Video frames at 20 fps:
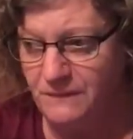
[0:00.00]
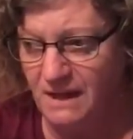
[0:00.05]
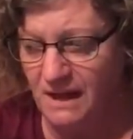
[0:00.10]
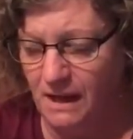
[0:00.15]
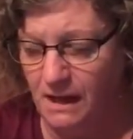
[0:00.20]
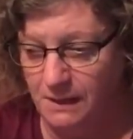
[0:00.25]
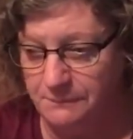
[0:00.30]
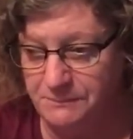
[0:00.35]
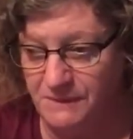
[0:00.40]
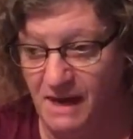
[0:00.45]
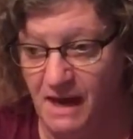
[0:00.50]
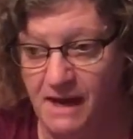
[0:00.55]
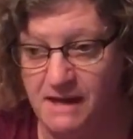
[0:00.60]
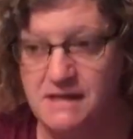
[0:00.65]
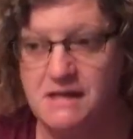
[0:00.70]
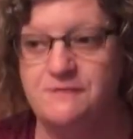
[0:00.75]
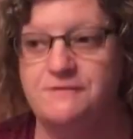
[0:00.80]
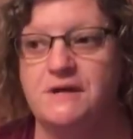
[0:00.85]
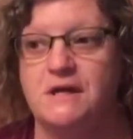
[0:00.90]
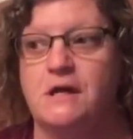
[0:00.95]
um, not
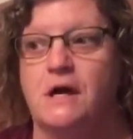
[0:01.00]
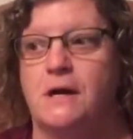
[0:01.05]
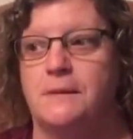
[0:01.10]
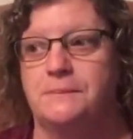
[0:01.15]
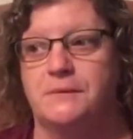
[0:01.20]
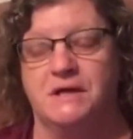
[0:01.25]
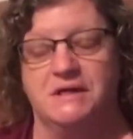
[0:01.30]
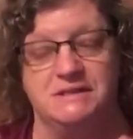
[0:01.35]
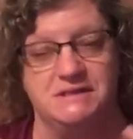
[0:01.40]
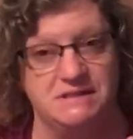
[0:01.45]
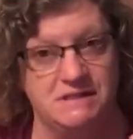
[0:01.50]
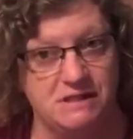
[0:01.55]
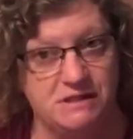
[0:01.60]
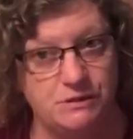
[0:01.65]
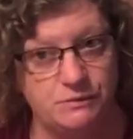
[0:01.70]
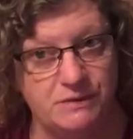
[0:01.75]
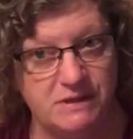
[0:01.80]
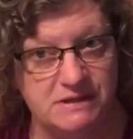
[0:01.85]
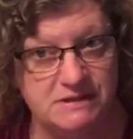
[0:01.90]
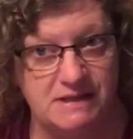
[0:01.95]
giving up,
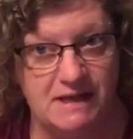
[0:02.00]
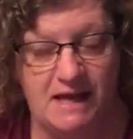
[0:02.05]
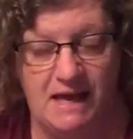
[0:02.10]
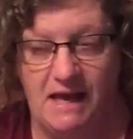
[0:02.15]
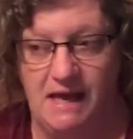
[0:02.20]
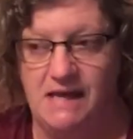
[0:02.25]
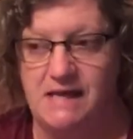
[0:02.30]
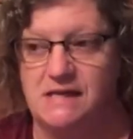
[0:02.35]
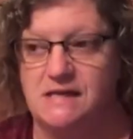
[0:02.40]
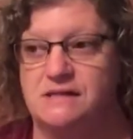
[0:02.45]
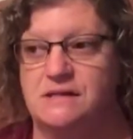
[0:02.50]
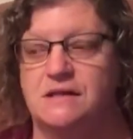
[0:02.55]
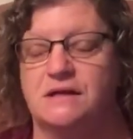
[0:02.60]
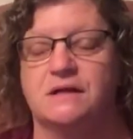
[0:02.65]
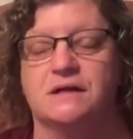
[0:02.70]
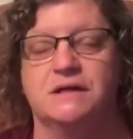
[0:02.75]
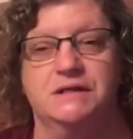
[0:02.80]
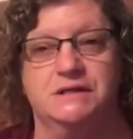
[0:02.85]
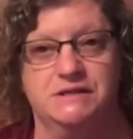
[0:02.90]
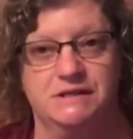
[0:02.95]
continuing to hang in there,
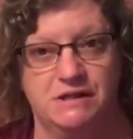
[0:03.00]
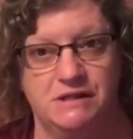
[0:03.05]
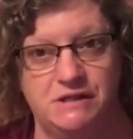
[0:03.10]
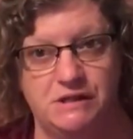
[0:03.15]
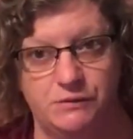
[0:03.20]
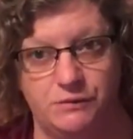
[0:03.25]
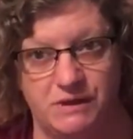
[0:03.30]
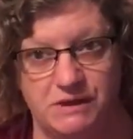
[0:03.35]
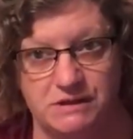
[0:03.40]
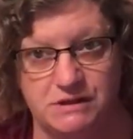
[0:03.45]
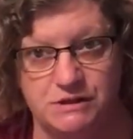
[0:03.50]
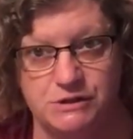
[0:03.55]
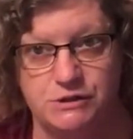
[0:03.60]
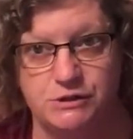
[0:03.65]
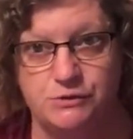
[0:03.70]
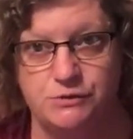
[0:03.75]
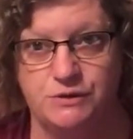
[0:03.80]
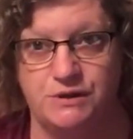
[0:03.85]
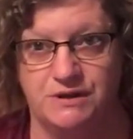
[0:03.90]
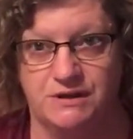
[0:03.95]
continuing to
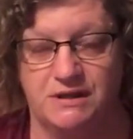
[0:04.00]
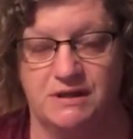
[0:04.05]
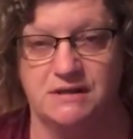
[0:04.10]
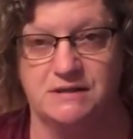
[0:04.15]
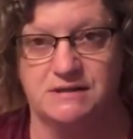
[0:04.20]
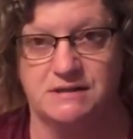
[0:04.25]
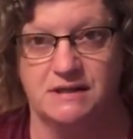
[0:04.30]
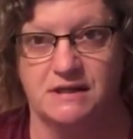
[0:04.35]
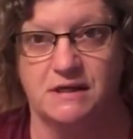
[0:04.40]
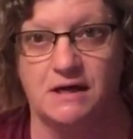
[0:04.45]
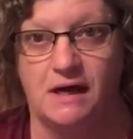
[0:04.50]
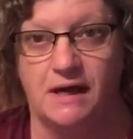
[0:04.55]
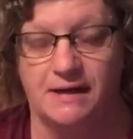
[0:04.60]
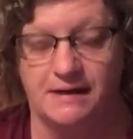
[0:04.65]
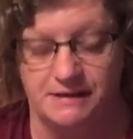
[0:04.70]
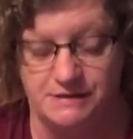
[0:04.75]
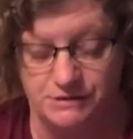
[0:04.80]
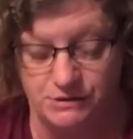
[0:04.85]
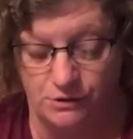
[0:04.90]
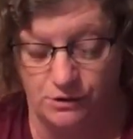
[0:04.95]
do the things that God
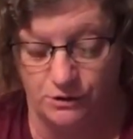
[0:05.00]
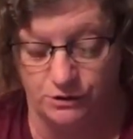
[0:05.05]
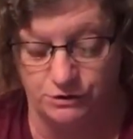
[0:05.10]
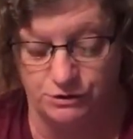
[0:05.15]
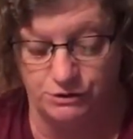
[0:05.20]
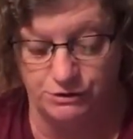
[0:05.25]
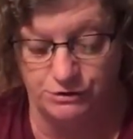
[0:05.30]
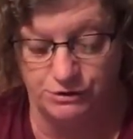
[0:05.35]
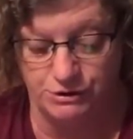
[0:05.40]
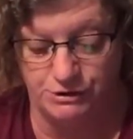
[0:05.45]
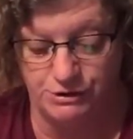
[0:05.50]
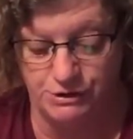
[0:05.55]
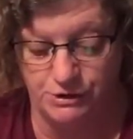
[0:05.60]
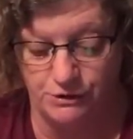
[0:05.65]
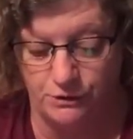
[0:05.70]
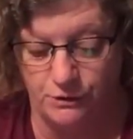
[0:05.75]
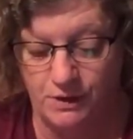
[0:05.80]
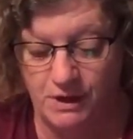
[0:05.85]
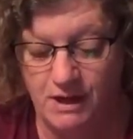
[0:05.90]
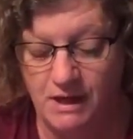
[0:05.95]
has called you to do.
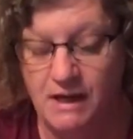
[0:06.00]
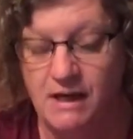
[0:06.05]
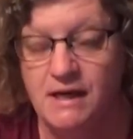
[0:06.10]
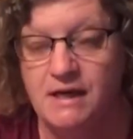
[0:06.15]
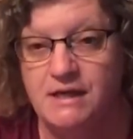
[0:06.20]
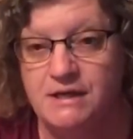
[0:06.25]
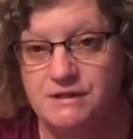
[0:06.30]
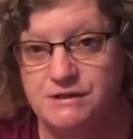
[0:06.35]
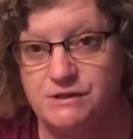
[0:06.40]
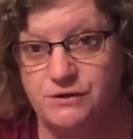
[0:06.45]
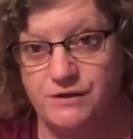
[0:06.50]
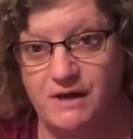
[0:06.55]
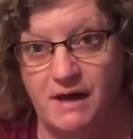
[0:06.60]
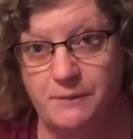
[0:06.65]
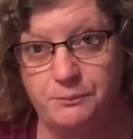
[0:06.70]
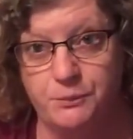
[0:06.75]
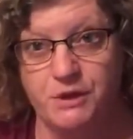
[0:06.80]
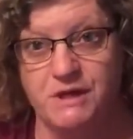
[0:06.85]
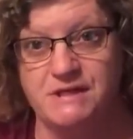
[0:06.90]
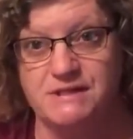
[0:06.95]
So that
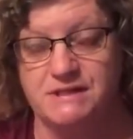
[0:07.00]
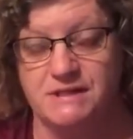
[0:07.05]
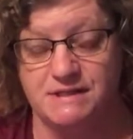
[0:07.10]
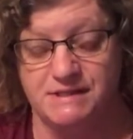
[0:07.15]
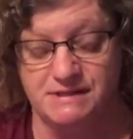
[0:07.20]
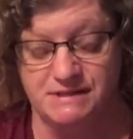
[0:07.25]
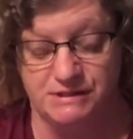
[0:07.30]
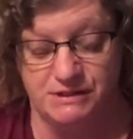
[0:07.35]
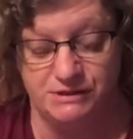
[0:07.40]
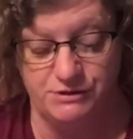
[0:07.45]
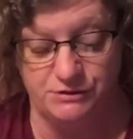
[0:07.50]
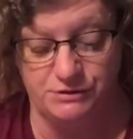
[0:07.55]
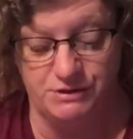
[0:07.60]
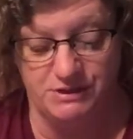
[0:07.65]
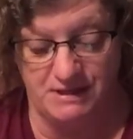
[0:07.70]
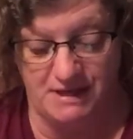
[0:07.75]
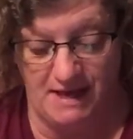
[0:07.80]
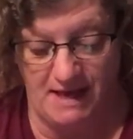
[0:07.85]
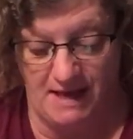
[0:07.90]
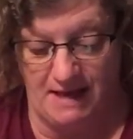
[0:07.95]
brings us to
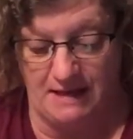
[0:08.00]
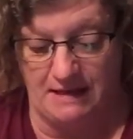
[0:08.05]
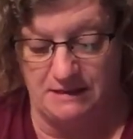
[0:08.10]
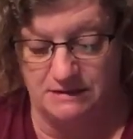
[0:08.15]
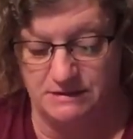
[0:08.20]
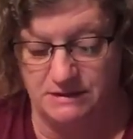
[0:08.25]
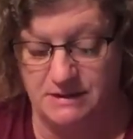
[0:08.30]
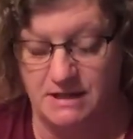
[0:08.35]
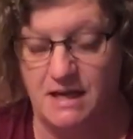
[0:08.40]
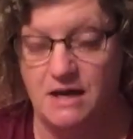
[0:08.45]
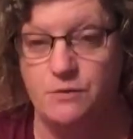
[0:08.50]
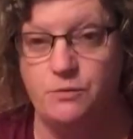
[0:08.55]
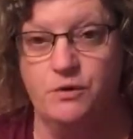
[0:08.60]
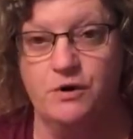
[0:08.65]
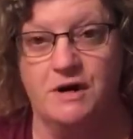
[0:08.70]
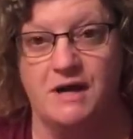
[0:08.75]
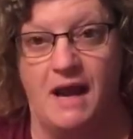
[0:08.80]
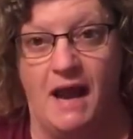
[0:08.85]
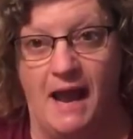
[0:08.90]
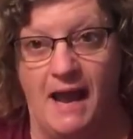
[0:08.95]
today. Today we're
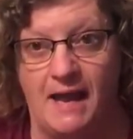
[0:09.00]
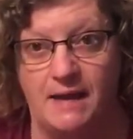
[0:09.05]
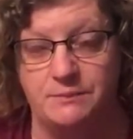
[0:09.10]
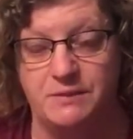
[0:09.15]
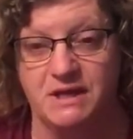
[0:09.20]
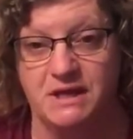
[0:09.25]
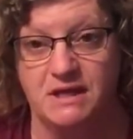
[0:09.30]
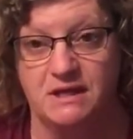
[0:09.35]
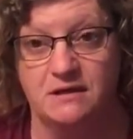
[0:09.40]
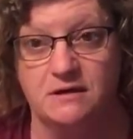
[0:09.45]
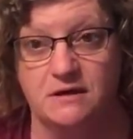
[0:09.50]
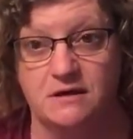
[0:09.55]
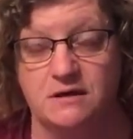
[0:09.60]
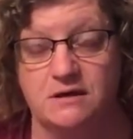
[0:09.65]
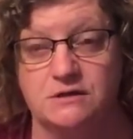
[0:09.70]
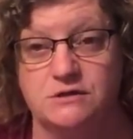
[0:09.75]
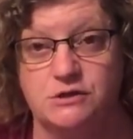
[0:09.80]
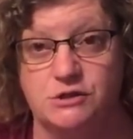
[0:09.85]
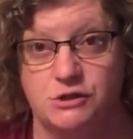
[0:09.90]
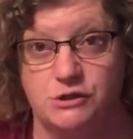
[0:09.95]
in Habakkuk
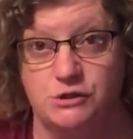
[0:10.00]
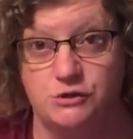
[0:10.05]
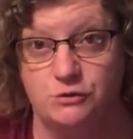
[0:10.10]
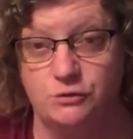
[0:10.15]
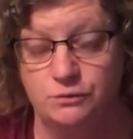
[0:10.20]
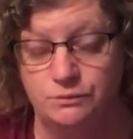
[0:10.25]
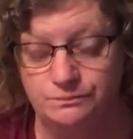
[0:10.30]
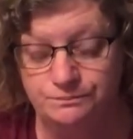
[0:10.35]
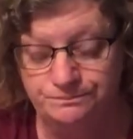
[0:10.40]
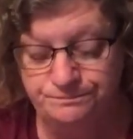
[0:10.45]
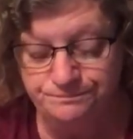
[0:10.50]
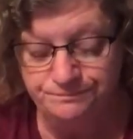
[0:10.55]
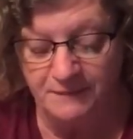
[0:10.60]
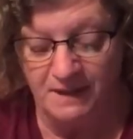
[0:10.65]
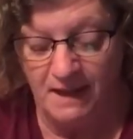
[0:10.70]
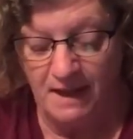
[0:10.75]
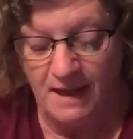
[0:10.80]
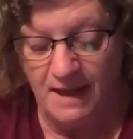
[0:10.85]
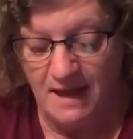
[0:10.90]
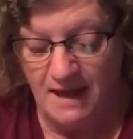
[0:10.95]
2.
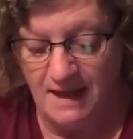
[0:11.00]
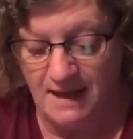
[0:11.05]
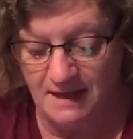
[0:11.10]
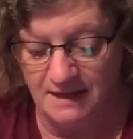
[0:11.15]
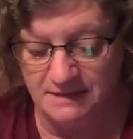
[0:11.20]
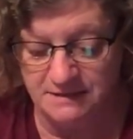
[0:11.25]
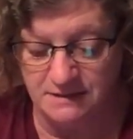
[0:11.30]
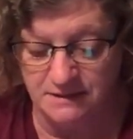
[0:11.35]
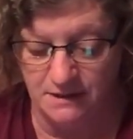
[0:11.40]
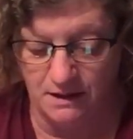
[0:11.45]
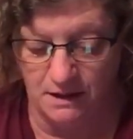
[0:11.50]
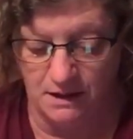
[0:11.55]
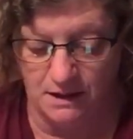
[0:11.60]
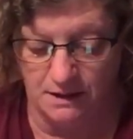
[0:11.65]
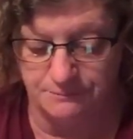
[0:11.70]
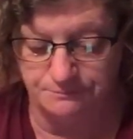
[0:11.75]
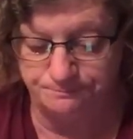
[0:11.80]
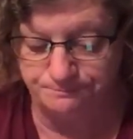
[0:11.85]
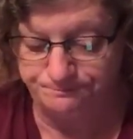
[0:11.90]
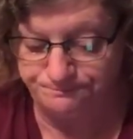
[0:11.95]
And
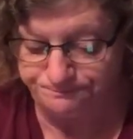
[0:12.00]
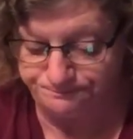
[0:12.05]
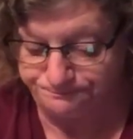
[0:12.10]
um,